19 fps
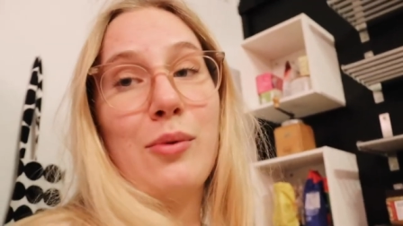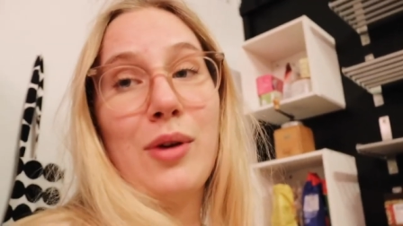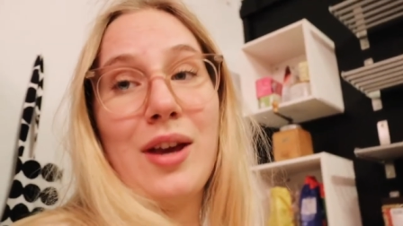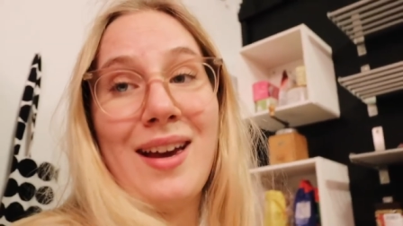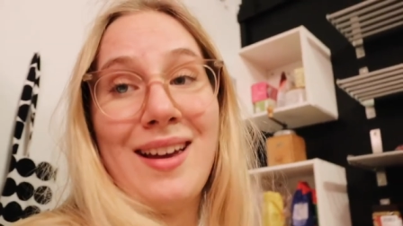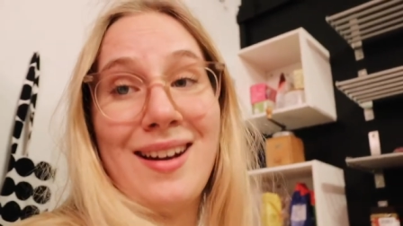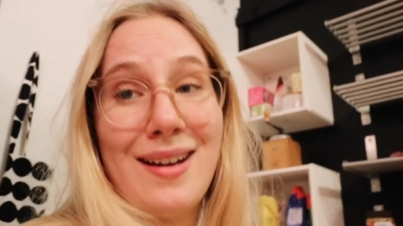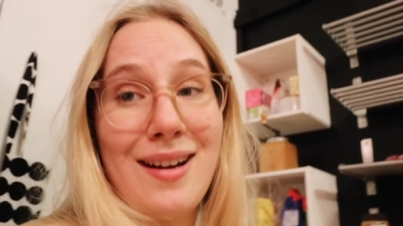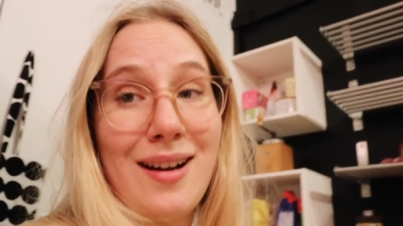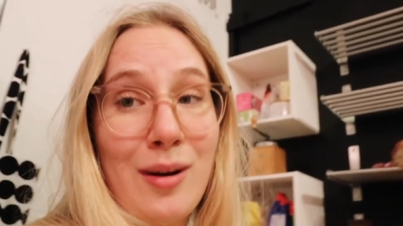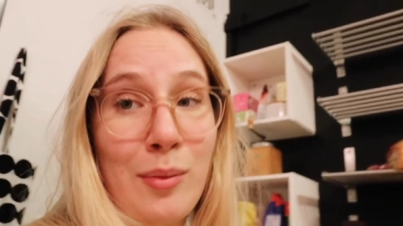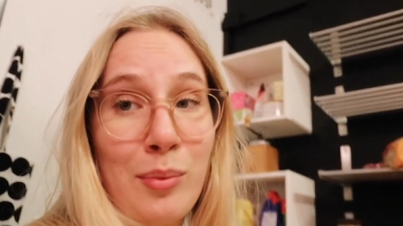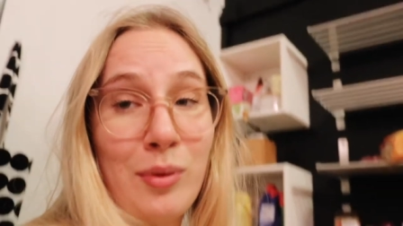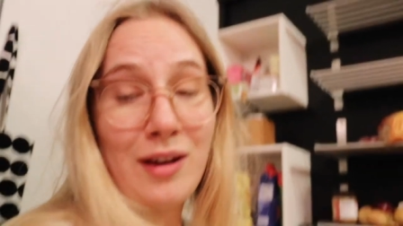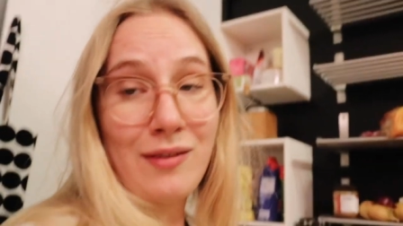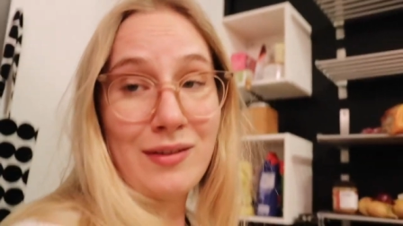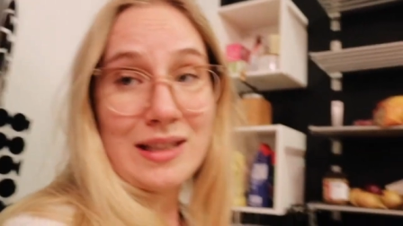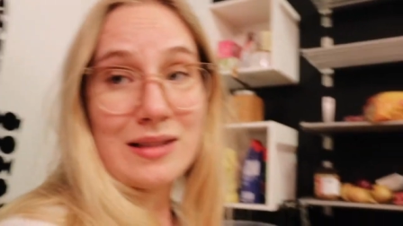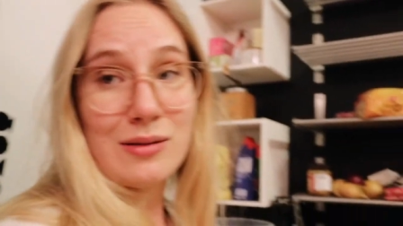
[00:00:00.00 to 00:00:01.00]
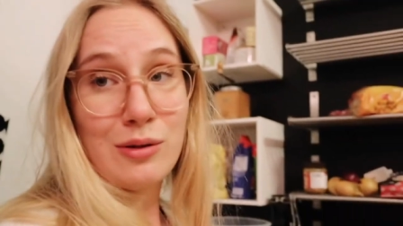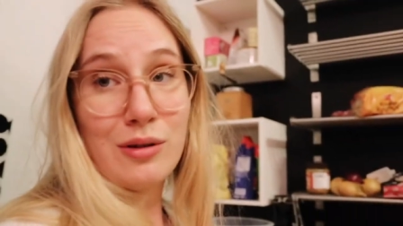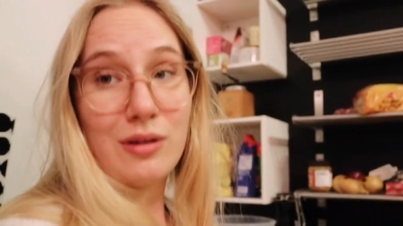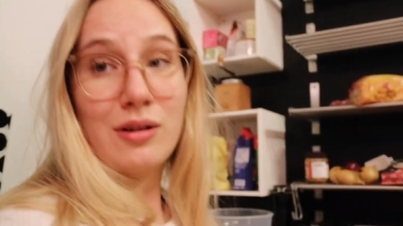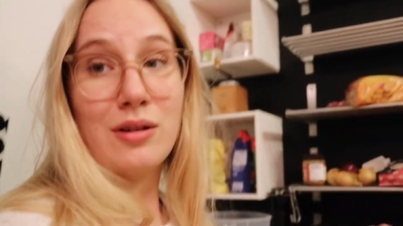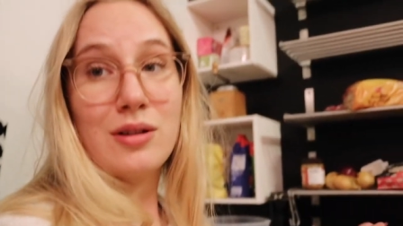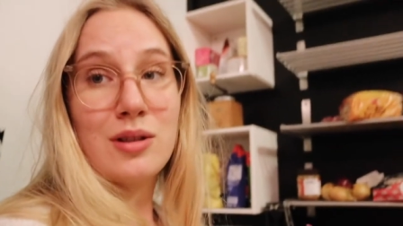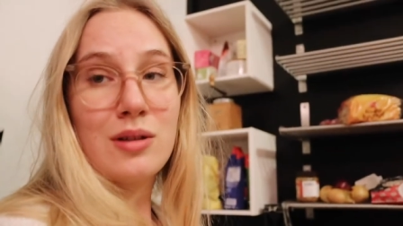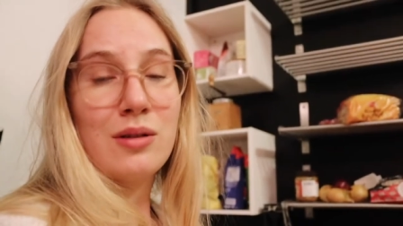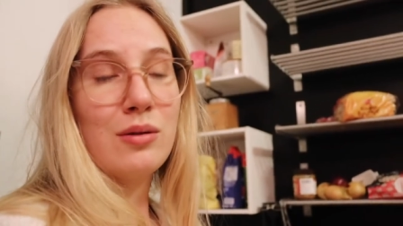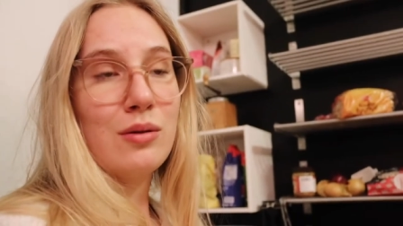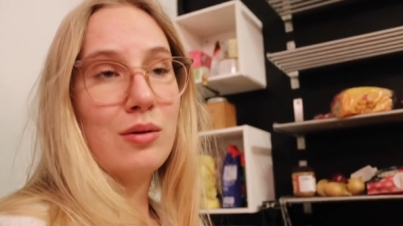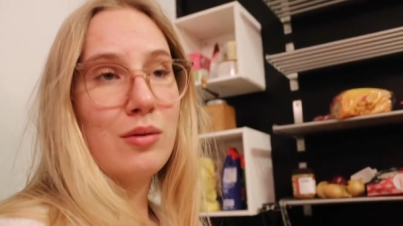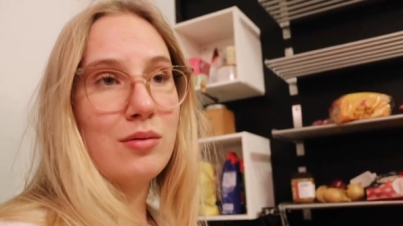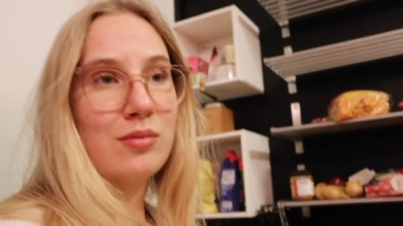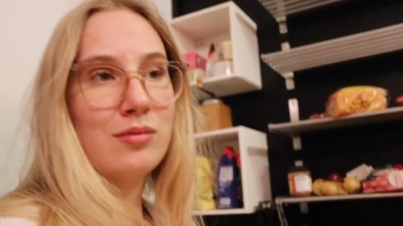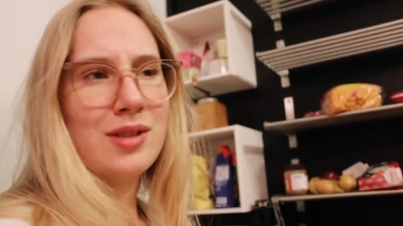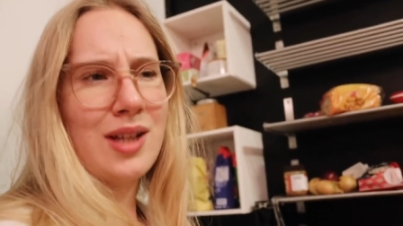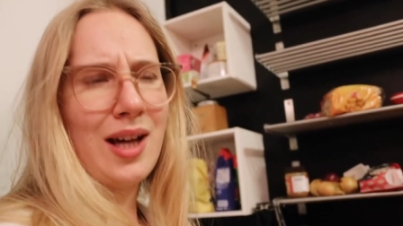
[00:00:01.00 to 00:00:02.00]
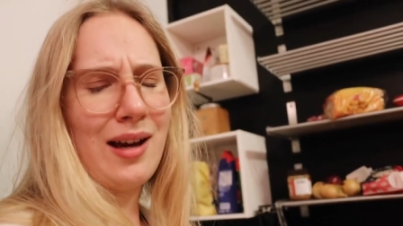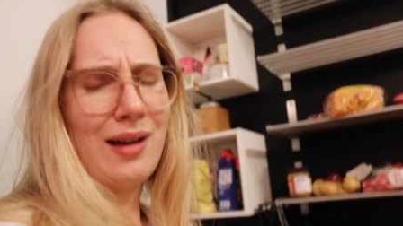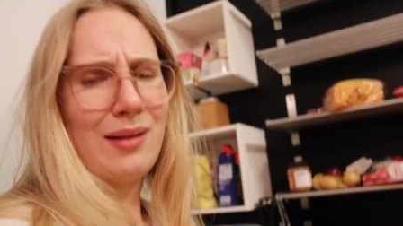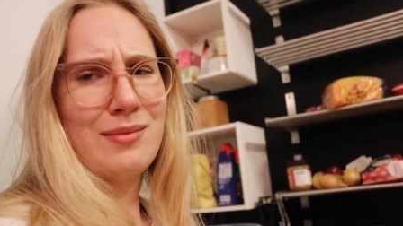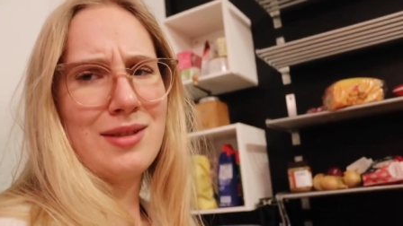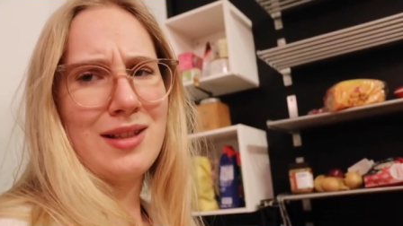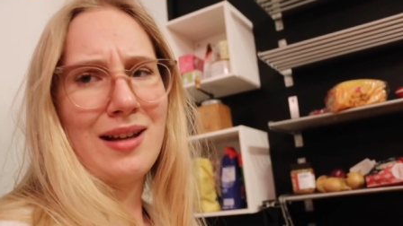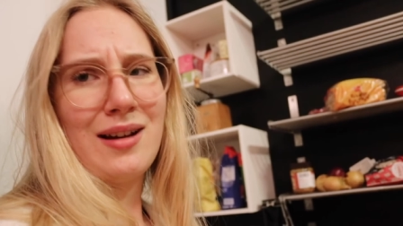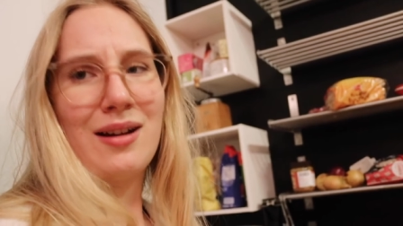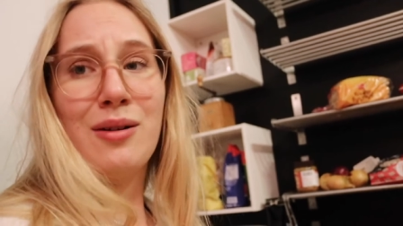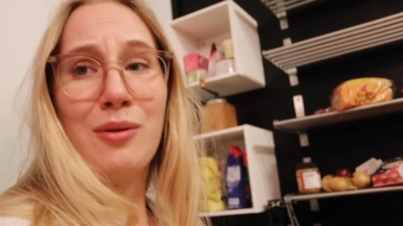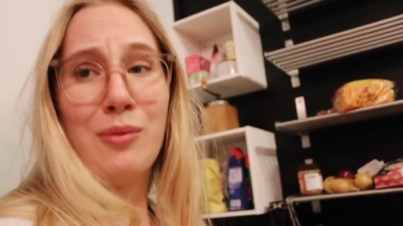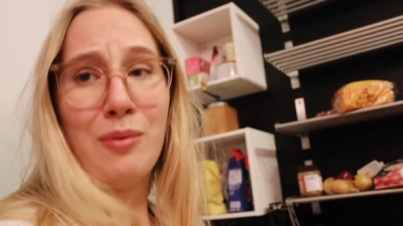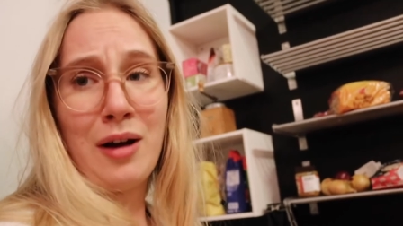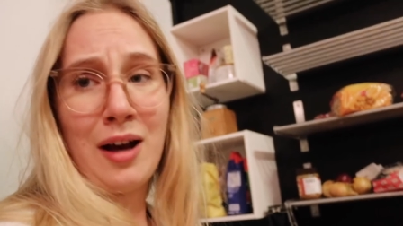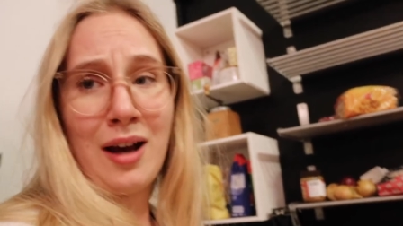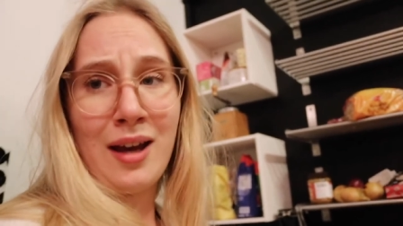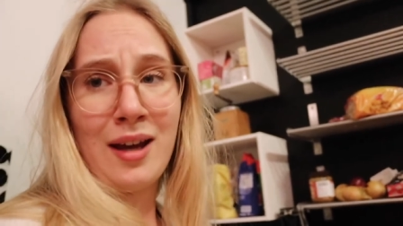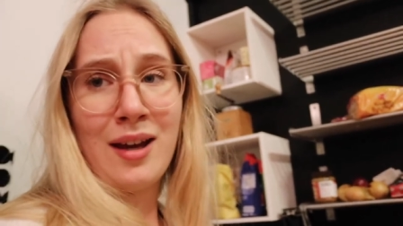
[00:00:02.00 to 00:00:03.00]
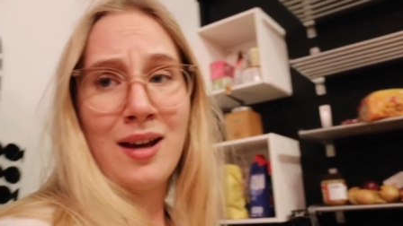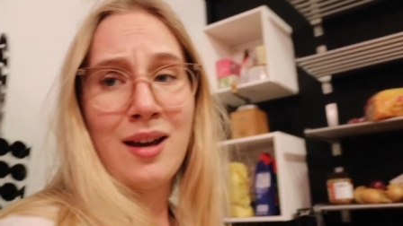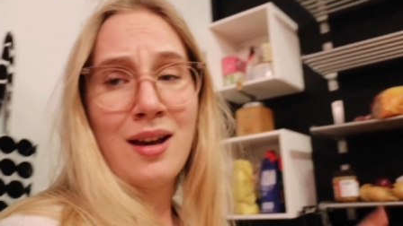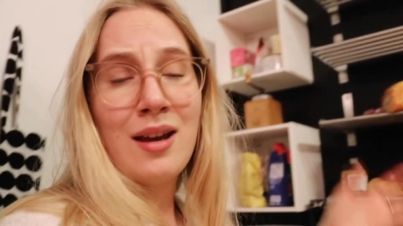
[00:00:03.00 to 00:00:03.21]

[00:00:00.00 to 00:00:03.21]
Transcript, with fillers: we ended up having to order two times. I don't know why.